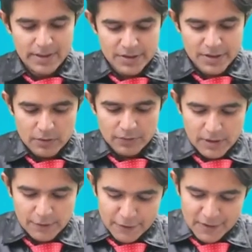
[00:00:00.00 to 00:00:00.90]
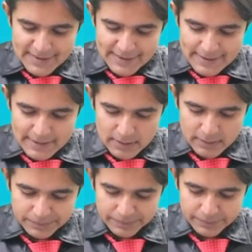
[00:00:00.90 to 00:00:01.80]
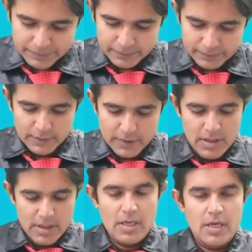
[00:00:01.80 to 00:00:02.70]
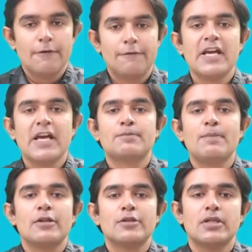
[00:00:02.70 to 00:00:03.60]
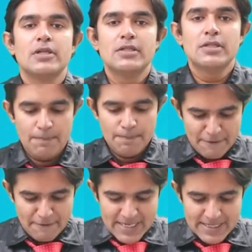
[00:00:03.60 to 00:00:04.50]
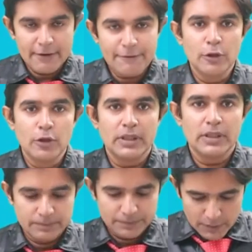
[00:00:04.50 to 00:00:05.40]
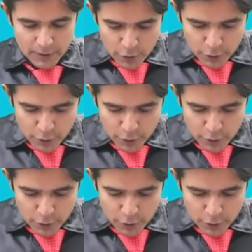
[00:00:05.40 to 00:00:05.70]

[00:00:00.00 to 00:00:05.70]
start with the first case. Free expansion is prevented fully. You